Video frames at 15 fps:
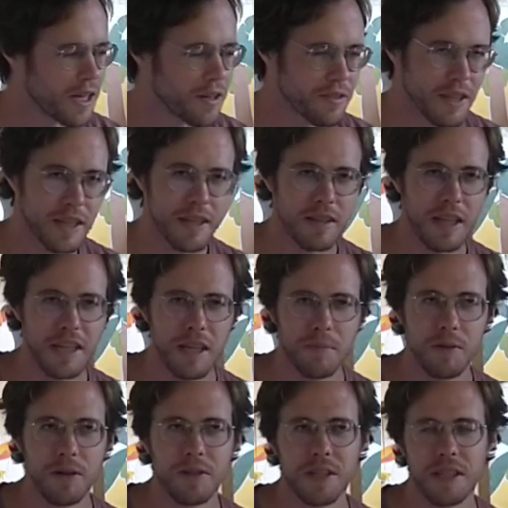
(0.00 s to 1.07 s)
Now, if you get a lightning
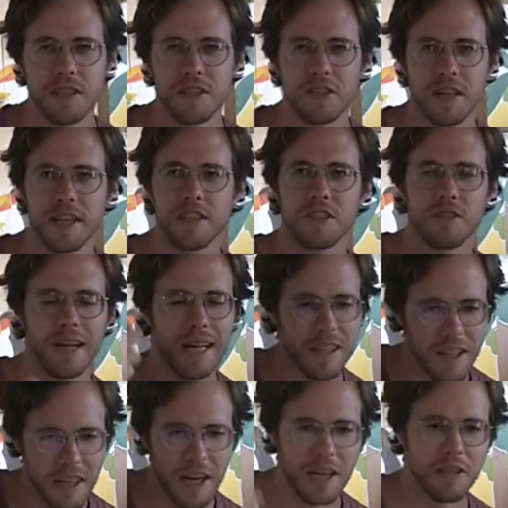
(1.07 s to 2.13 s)
bolt that strikes
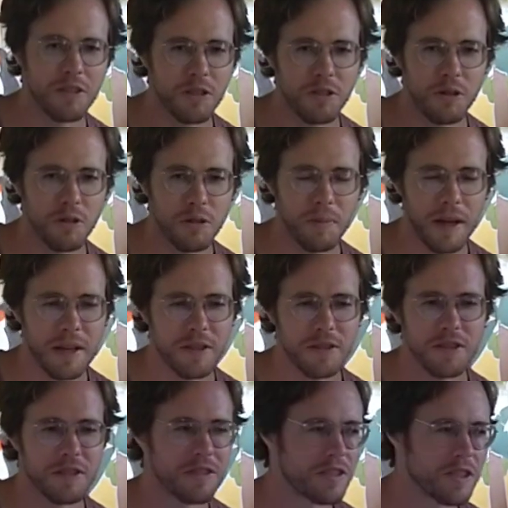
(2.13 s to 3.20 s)
directly on your solar
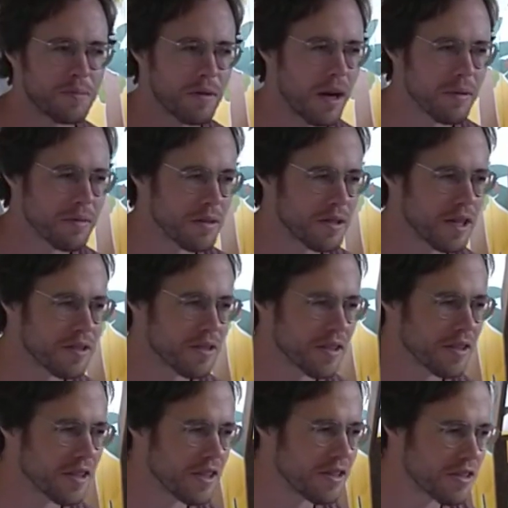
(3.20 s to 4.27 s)
panels, there's probably
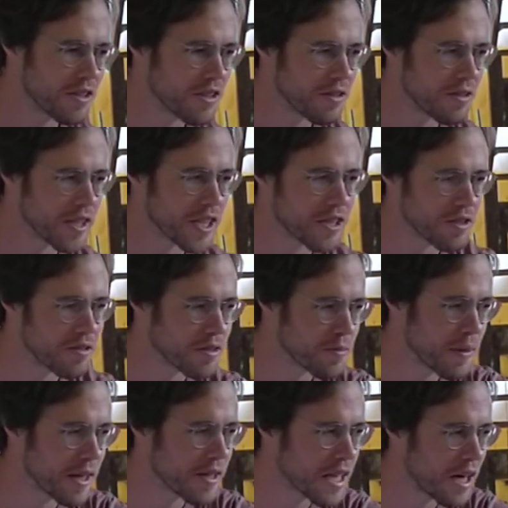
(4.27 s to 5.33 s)
nothing that you can do unless you
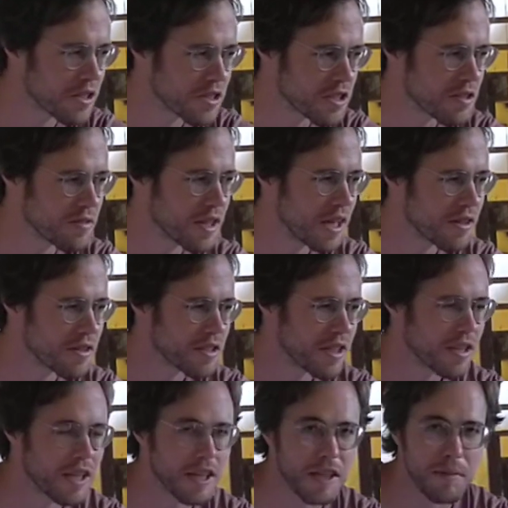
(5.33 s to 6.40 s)
spend thousands of dollars
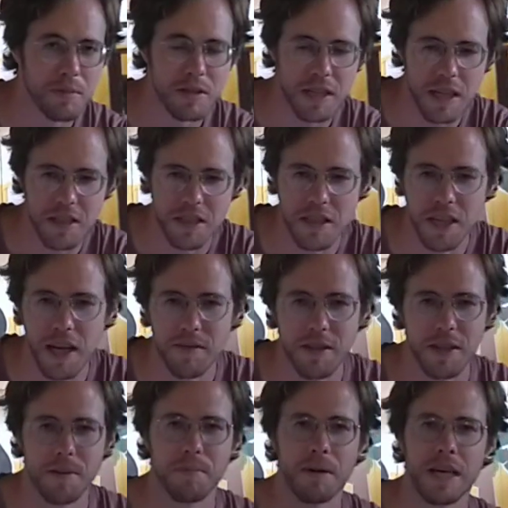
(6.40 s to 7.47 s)
on lightning protection and have
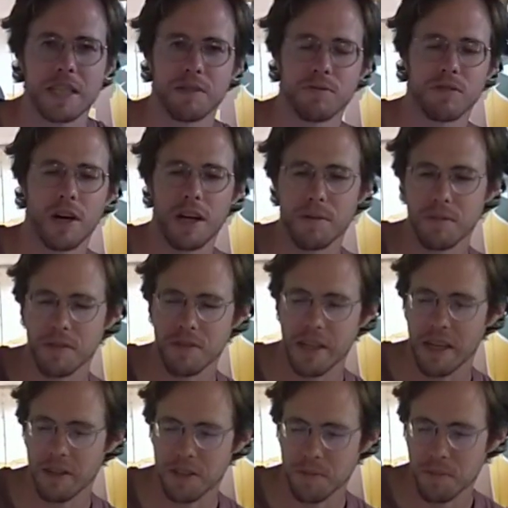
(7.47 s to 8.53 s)
like a massive rod above the
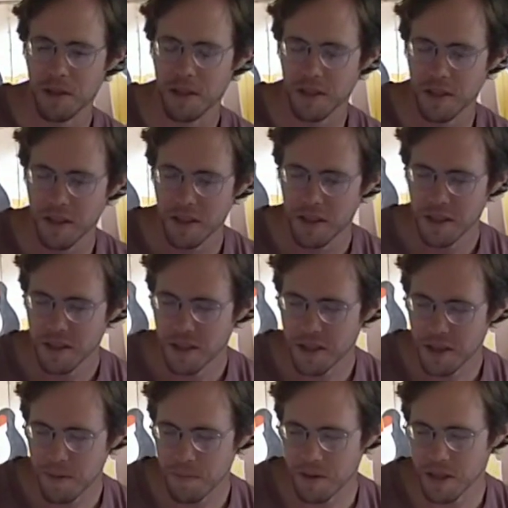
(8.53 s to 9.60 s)
house. But
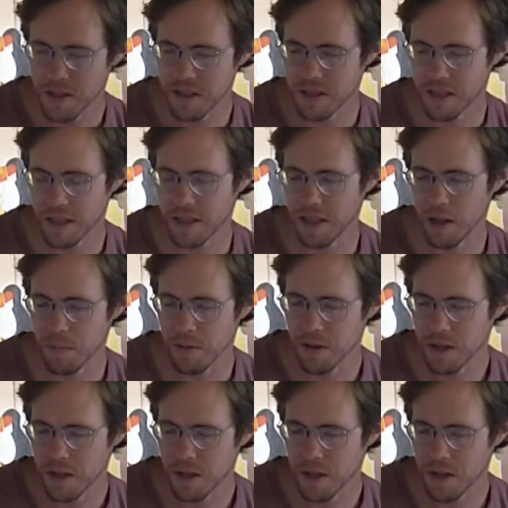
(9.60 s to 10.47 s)
at least it can help.